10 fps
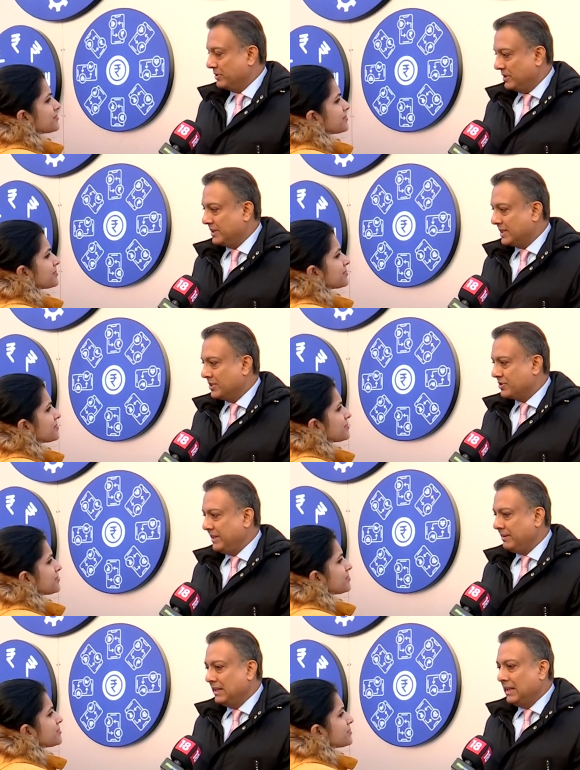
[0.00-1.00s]
Speaker 1: more things within the
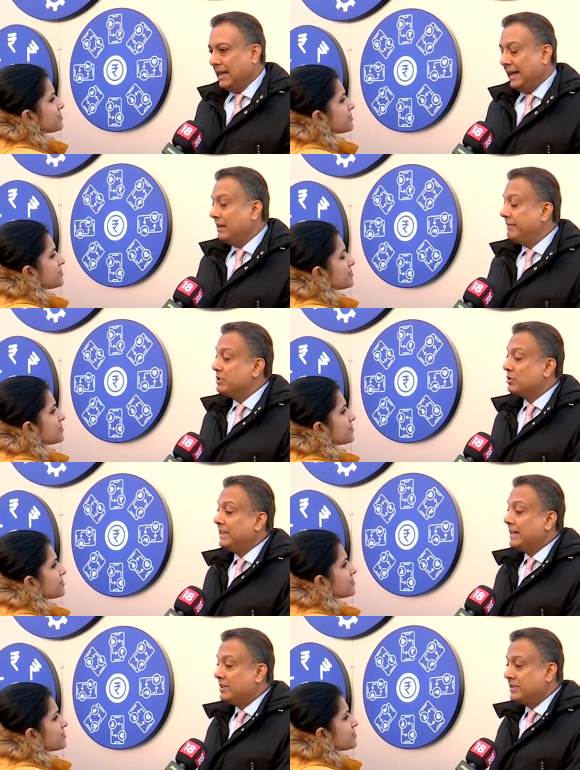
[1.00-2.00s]
country, and
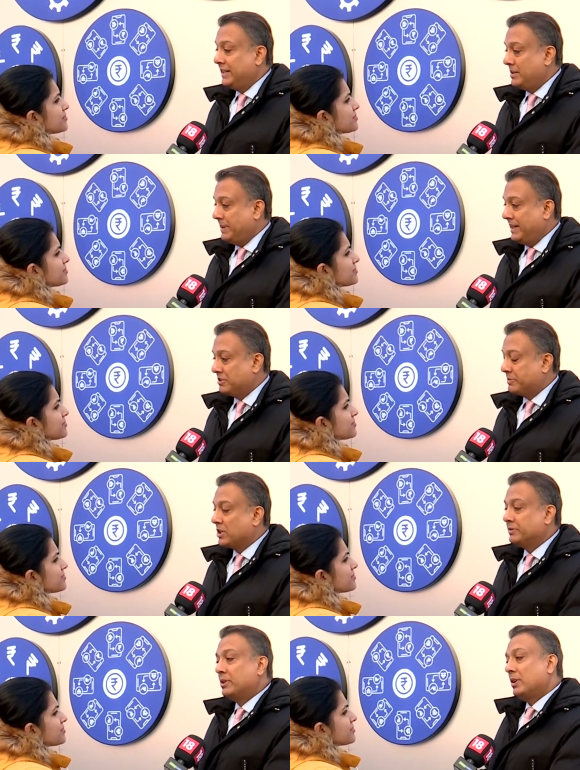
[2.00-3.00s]
eventually energy
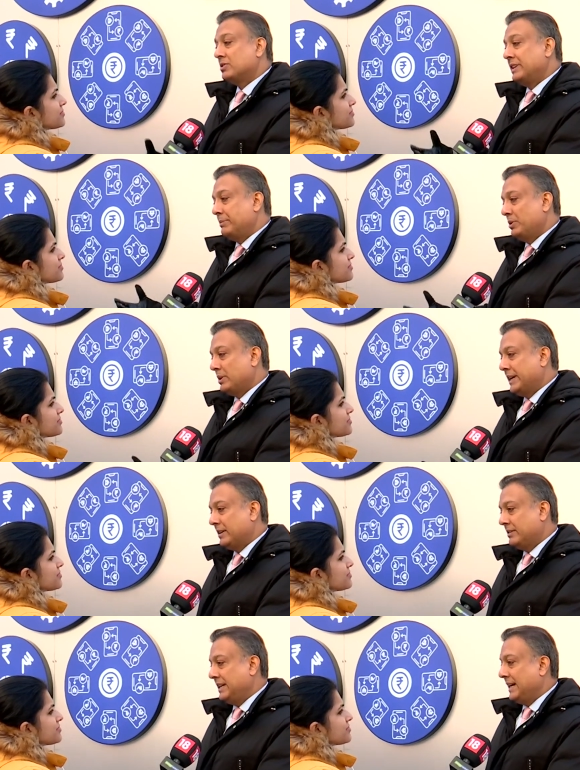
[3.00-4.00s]
independence, because we're also able to
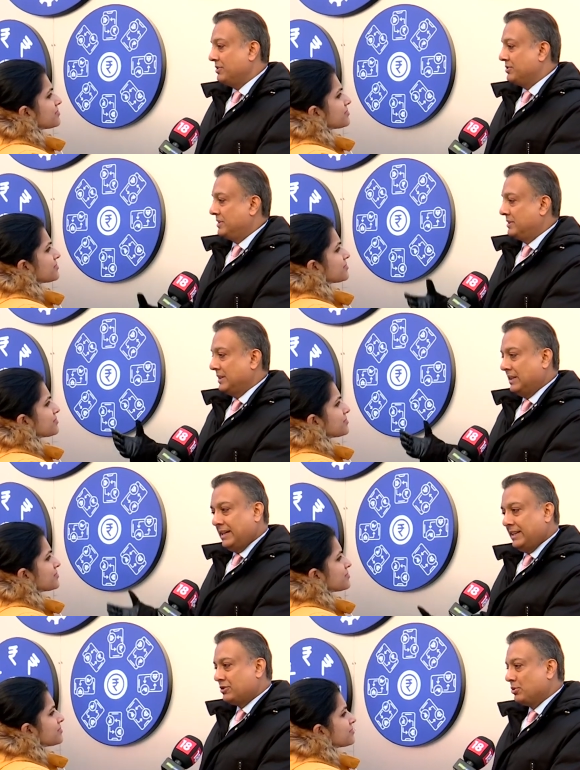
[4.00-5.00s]
get green hydrogen
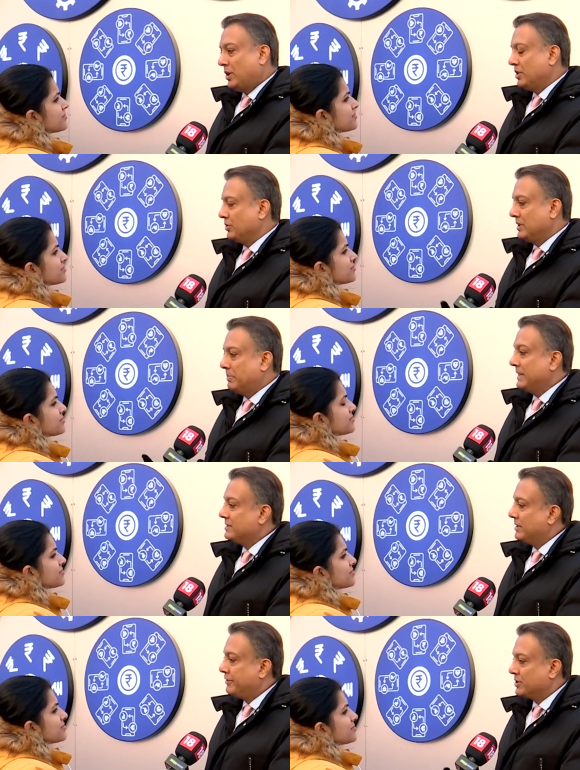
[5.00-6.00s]
and so on to
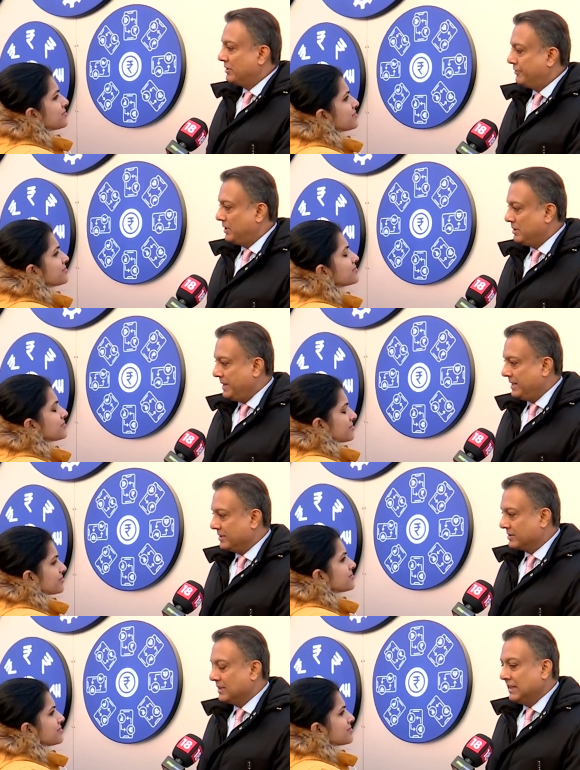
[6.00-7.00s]
replace our fossil fuel
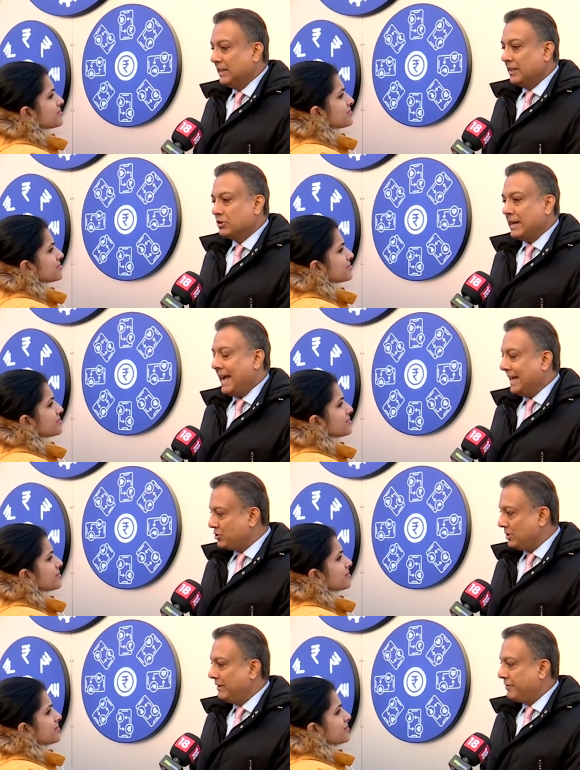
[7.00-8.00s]
dependence. So
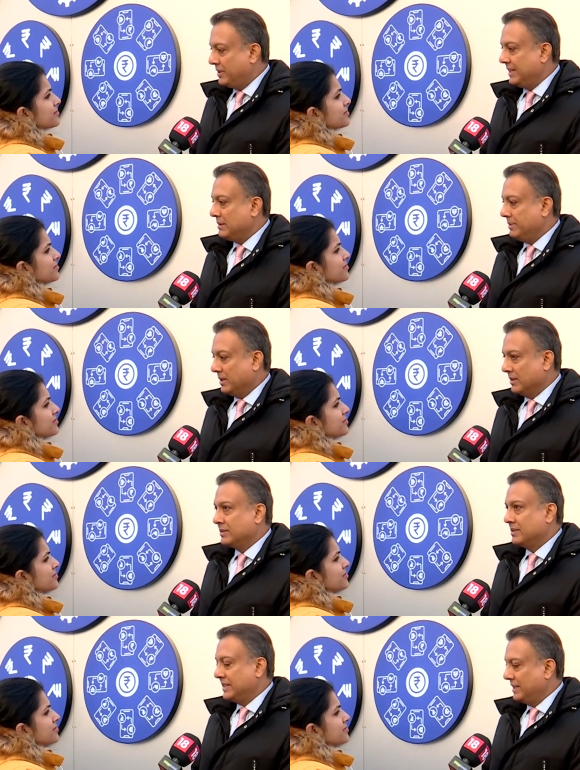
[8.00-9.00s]
actually, if you think
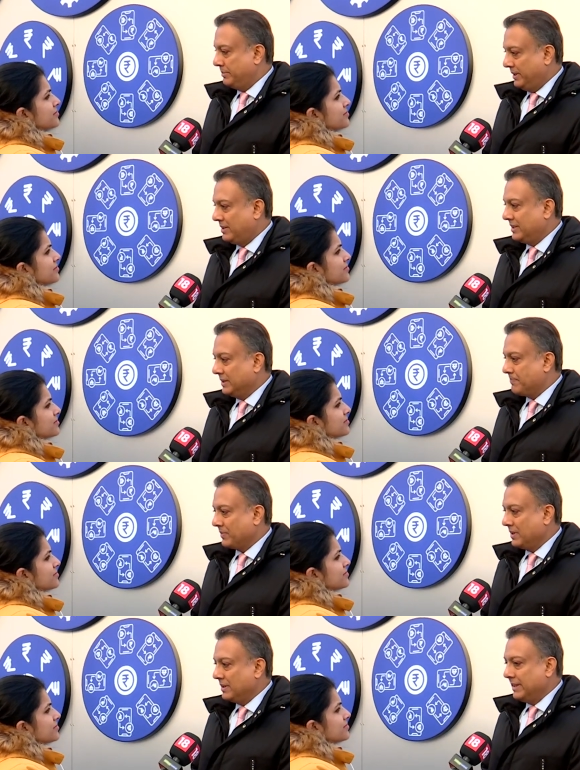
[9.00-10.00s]
about it, sustainability